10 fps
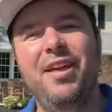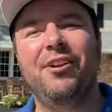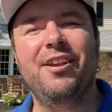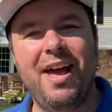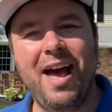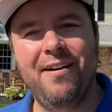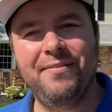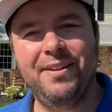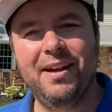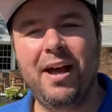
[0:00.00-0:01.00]
there you have
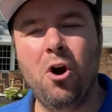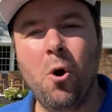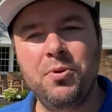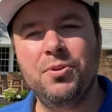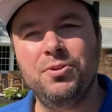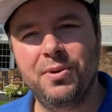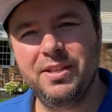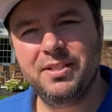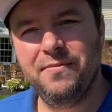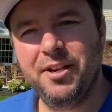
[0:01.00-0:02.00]
it. I hope you enjoyed
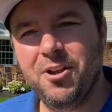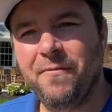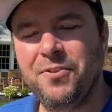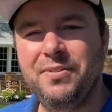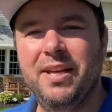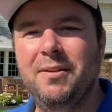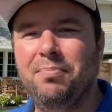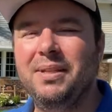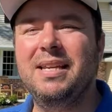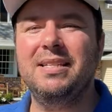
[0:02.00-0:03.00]
this video. If you did,
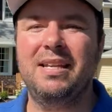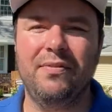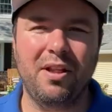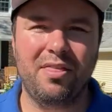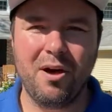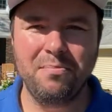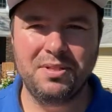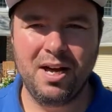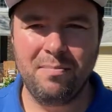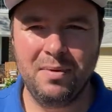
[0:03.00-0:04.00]
please give it a thumbs
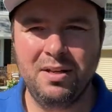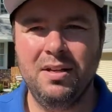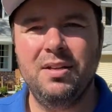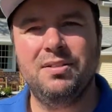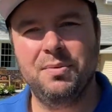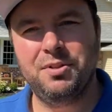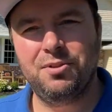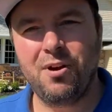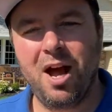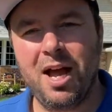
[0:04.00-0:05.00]
up,
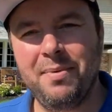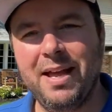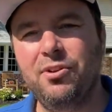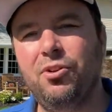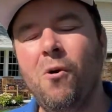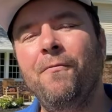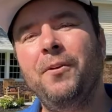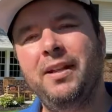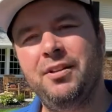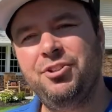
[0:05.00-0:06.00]
subscribe, and don't
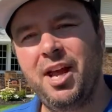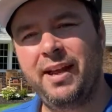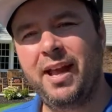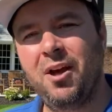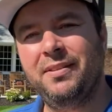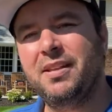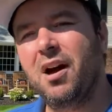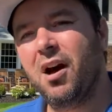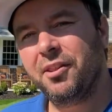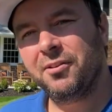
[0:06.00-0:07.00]
forget to check out the
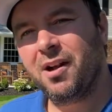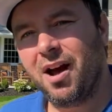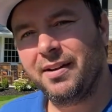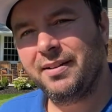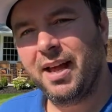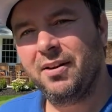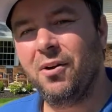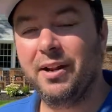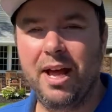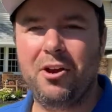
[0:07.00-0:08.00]
other content
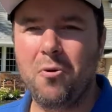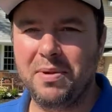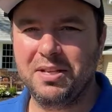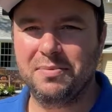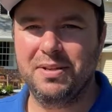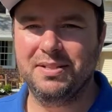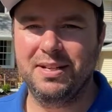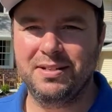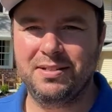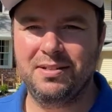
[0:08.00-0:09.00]
on Echo Means
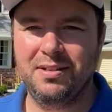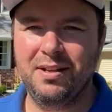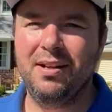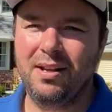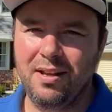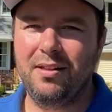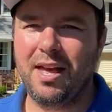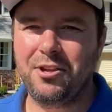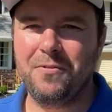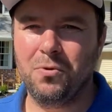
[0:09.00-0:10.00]
Business.
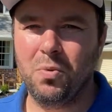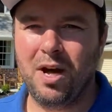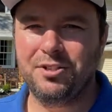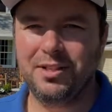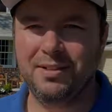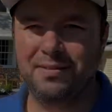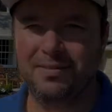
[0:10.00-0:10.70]
Thank you for watching.